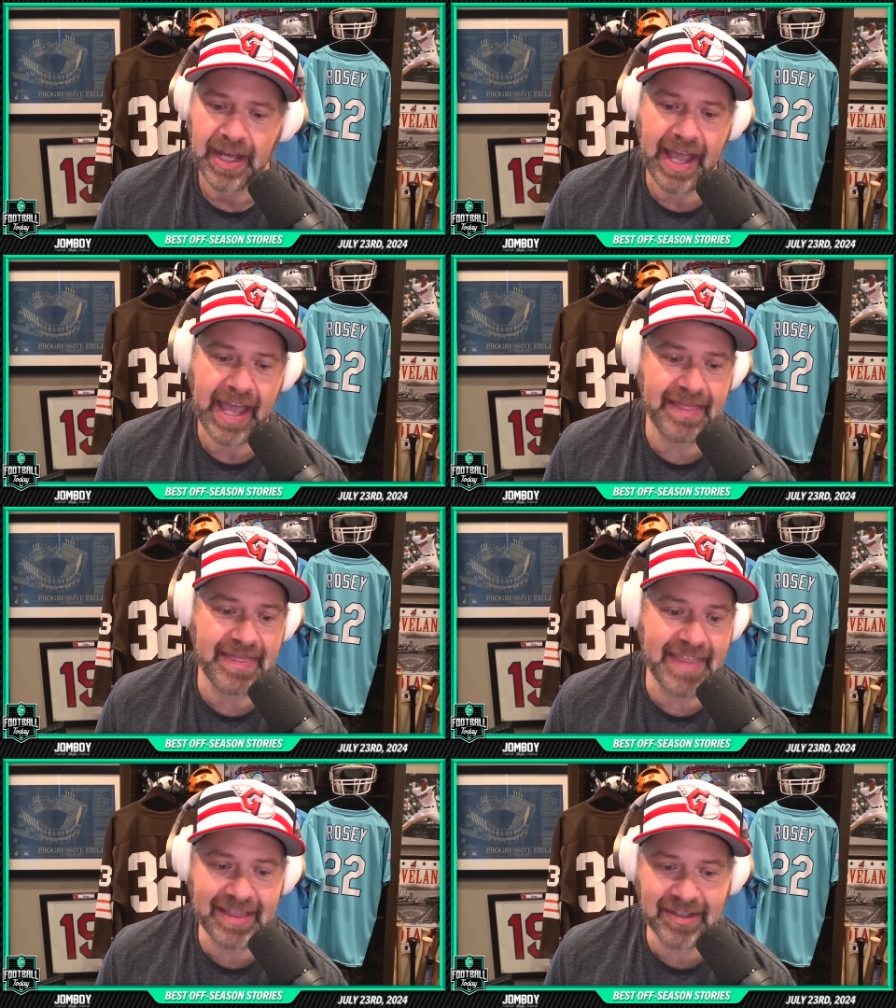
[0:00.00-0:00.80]
And
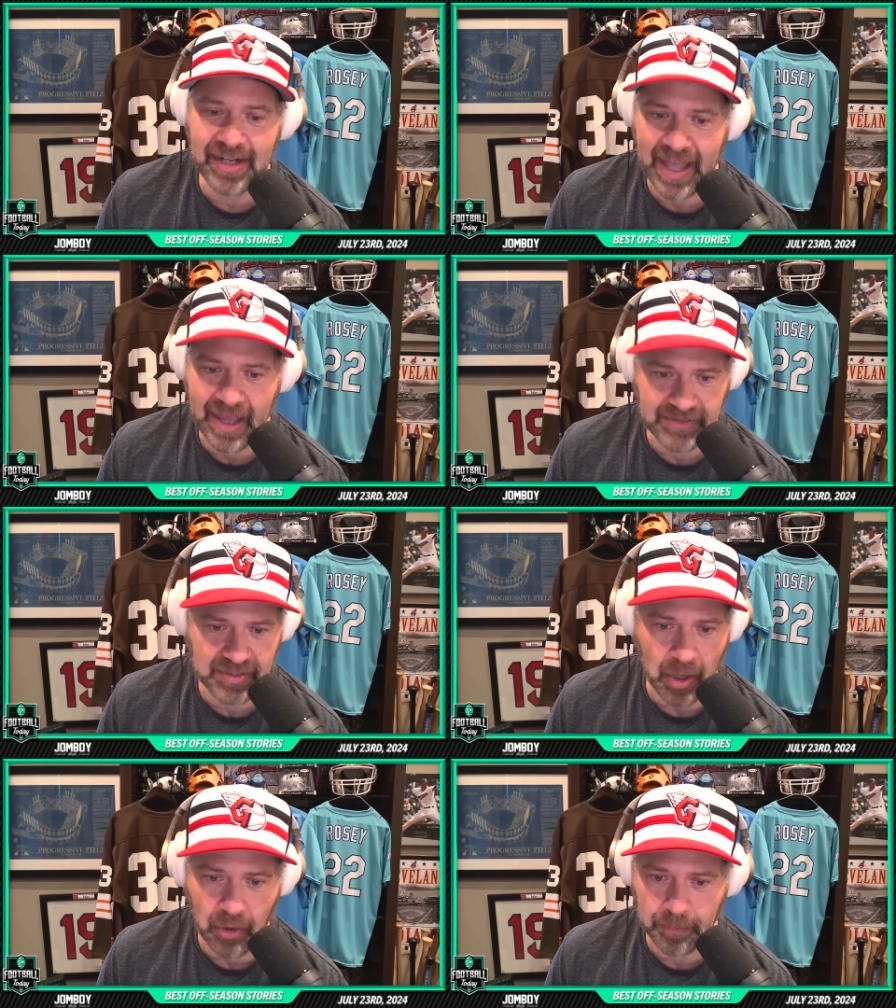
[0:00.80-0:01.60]
then they're going to have
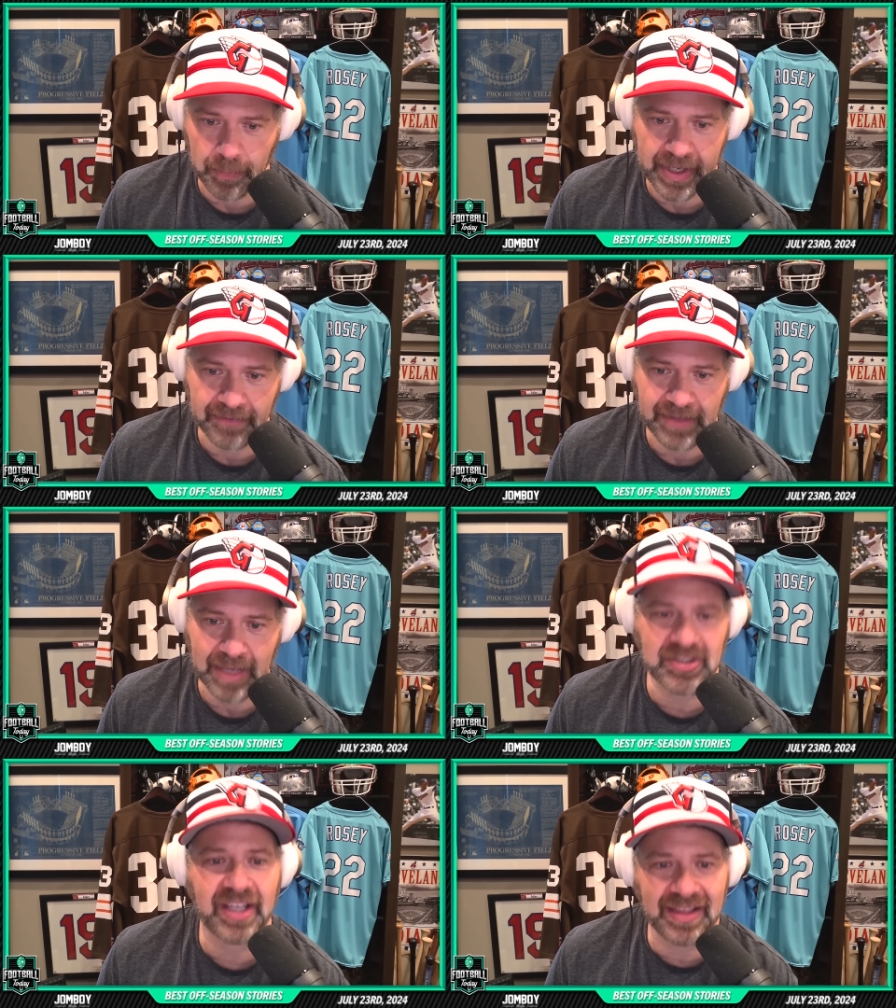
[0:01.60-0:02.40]
some home playoff
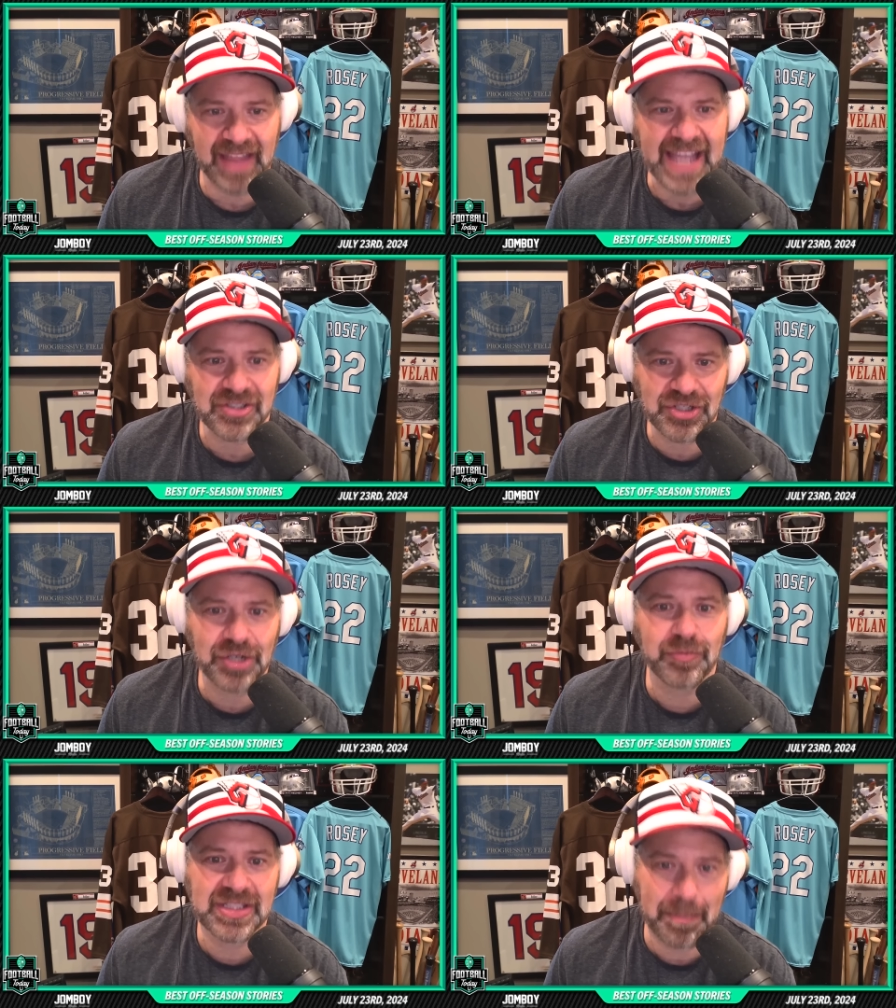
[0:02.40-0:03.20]
games. Like last year
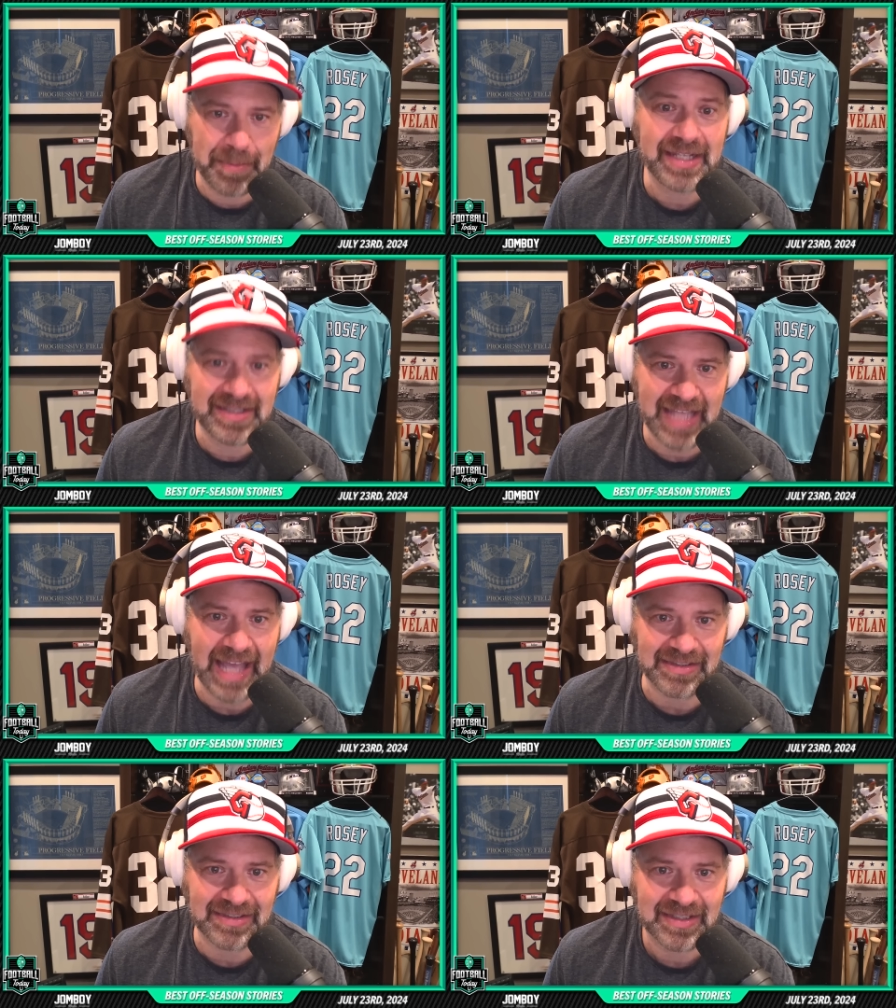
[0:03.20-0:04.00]
was the big
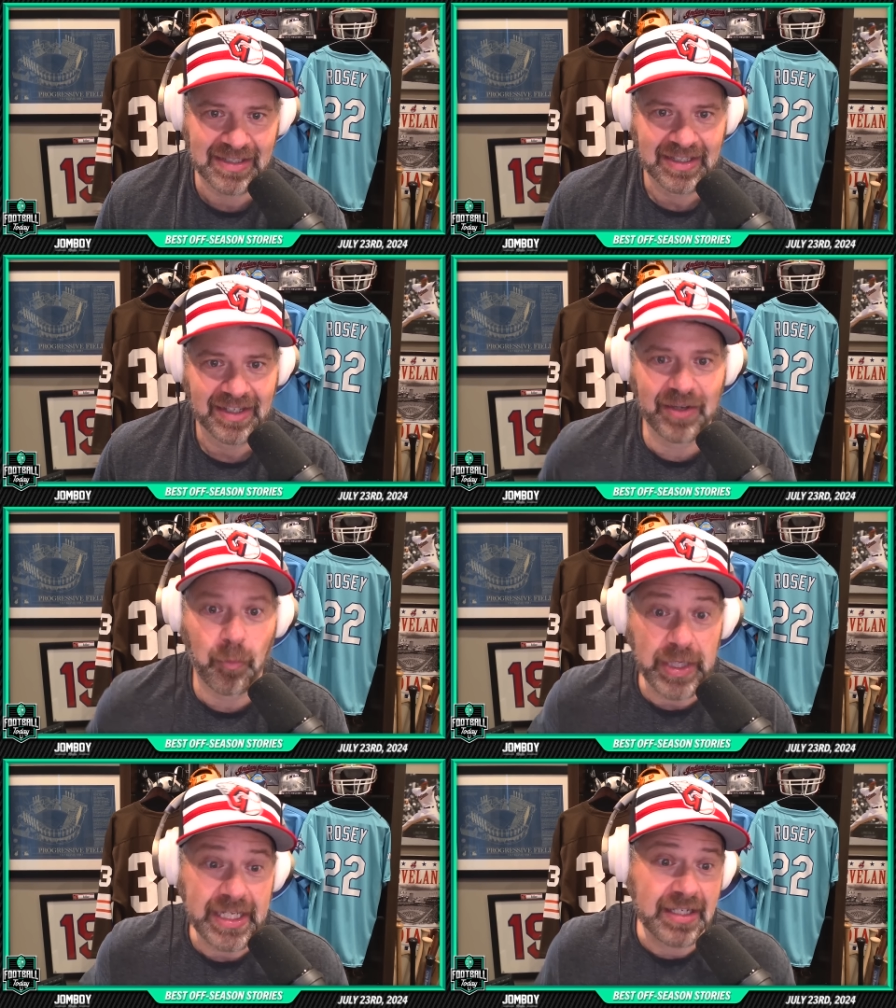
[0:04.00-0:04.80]
test. Like
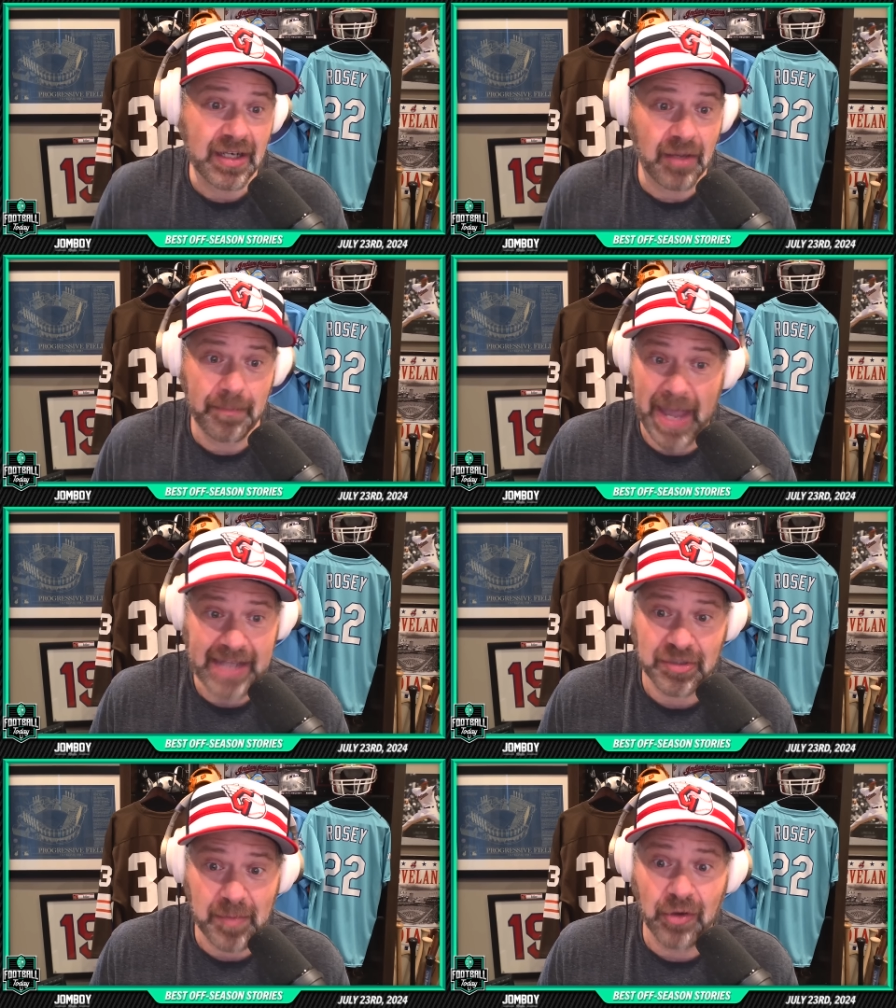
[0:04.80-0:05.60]
we didn't,
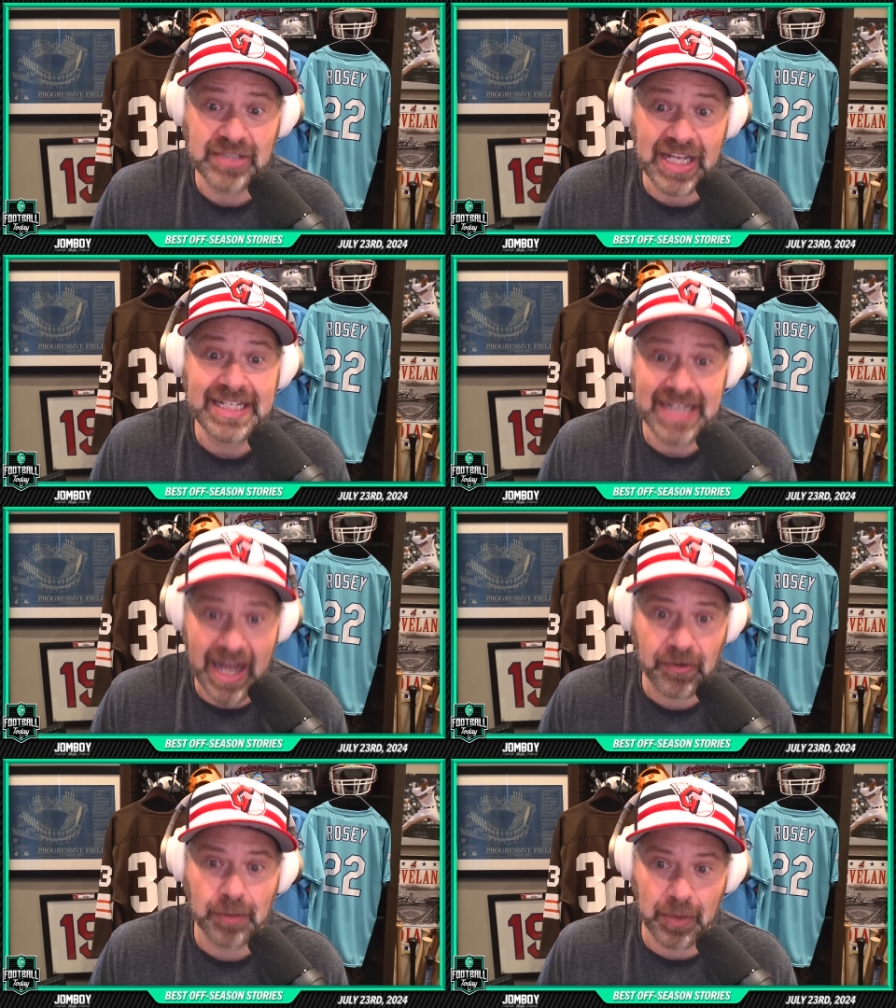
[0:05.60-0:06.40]
Patrick Mahomes had
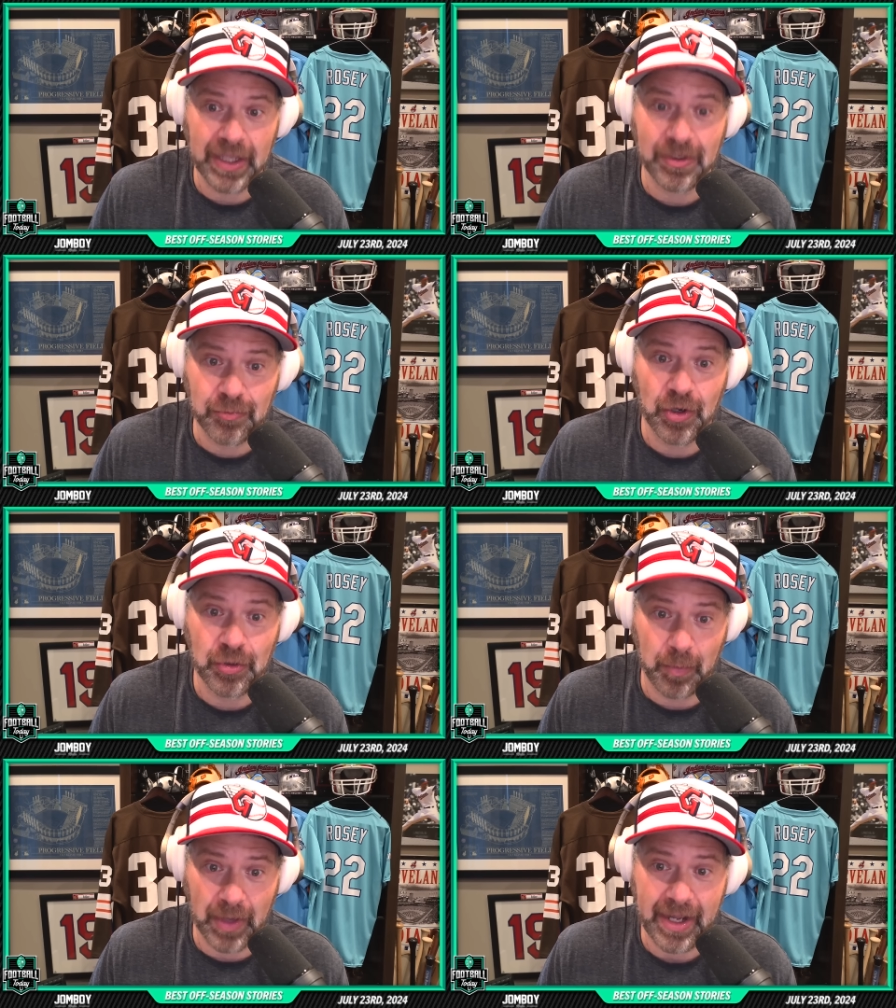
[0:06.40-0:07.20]
never played a
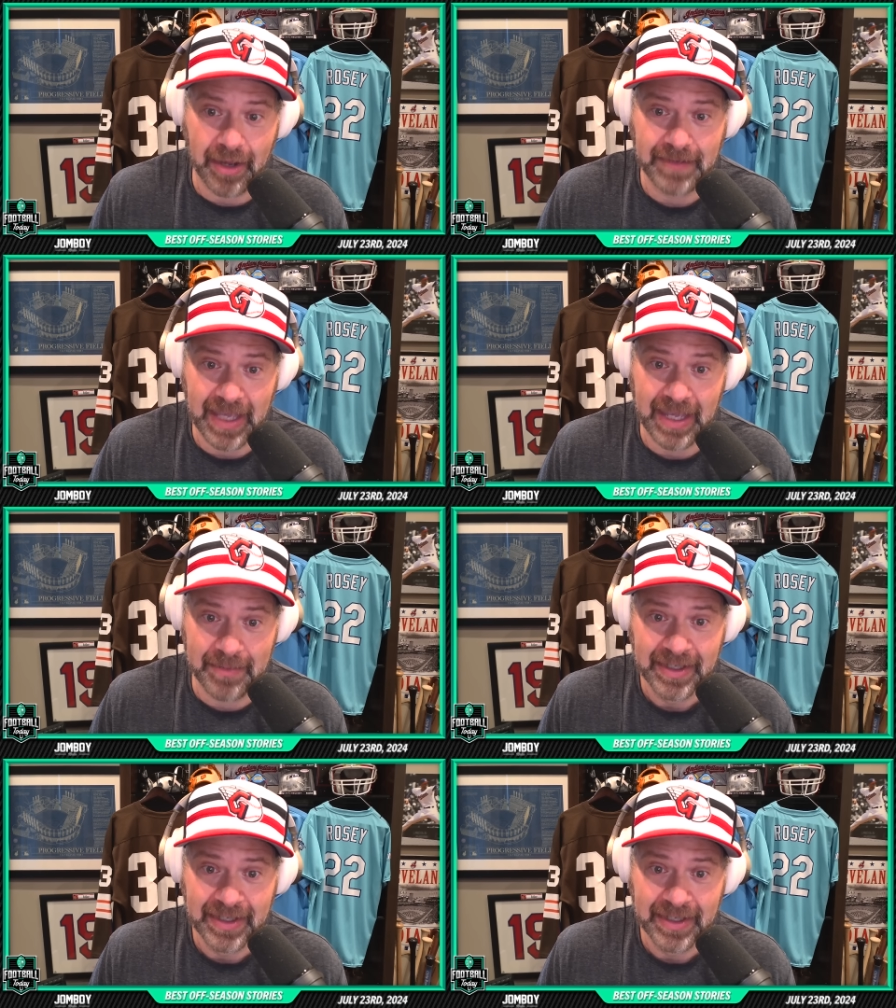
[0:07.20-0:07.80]
road playoff game